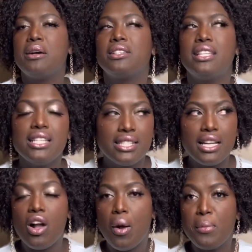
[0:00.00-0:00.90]
This
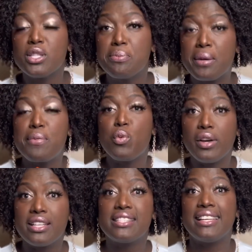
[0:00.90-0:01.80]
thing almost make me
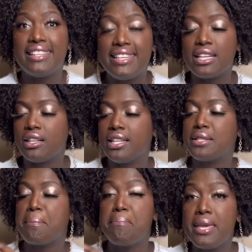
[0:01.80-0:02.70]
want to say Nika.
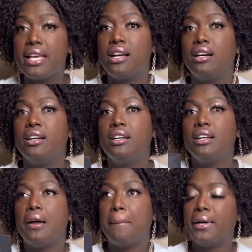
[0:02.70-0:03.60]
It's Mica,
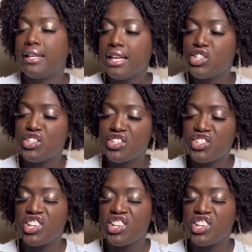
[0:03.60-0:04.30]
but let's just